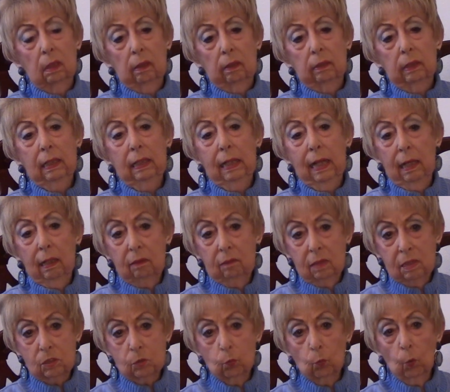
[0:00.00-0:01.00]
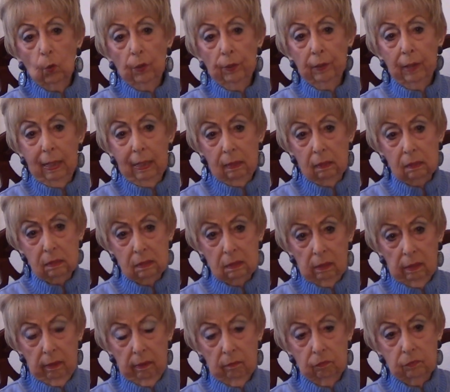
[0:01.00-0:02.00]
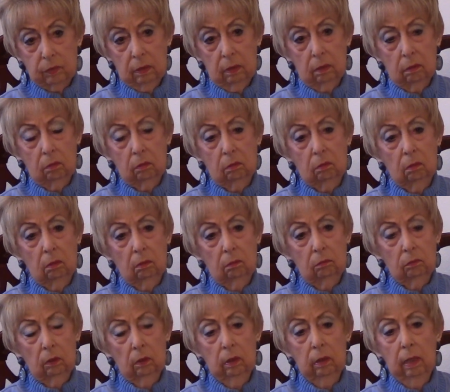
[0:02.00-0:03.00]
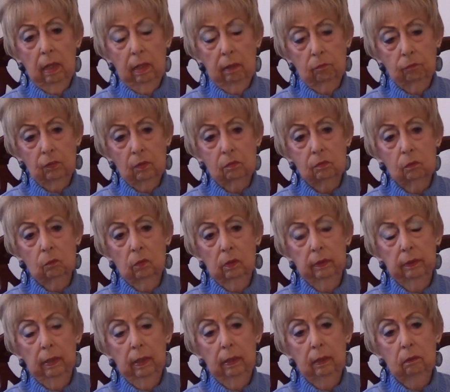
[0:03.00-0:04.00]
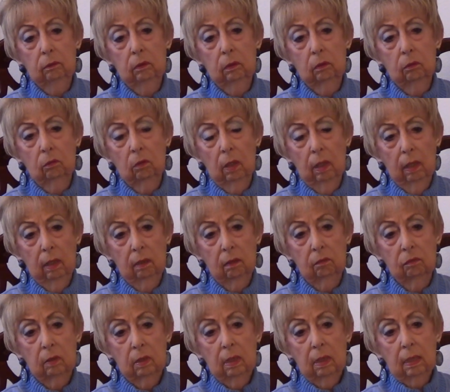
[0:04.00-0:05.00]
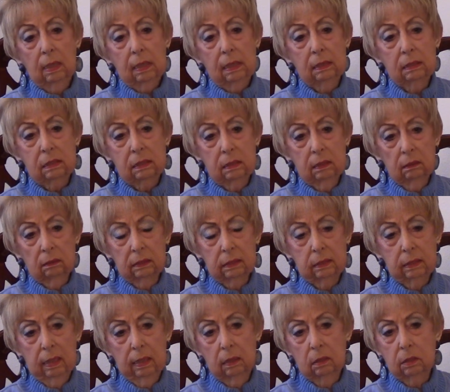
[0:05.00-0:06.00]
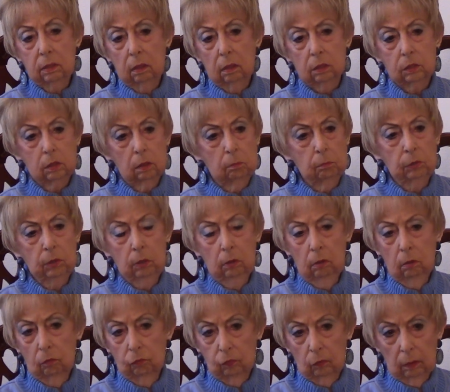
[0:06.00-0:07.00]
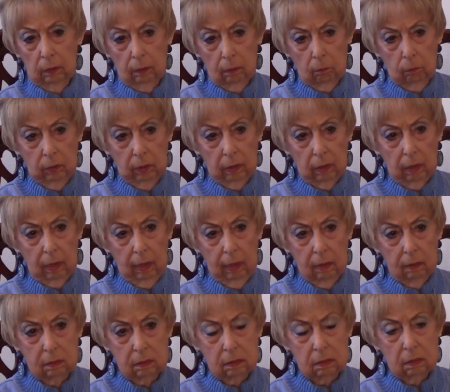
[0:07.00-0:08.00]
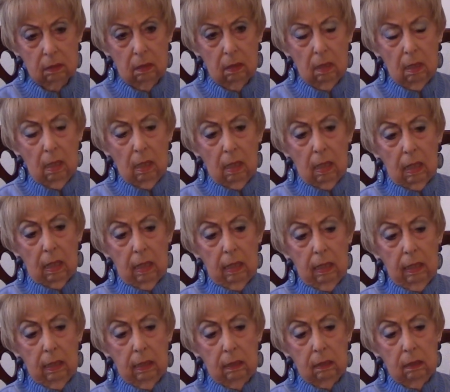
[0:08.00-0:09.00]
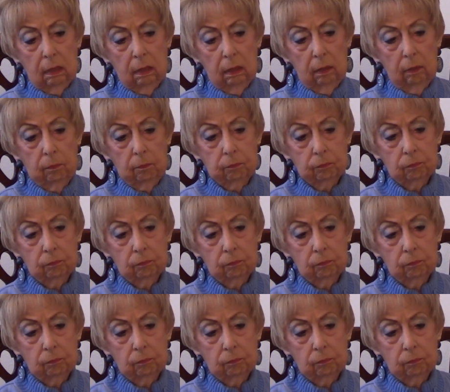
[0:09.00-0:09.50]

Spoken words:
He had this one house left at 3951 Adrian Drive. It still stands there. It's a beautiful little brick house. And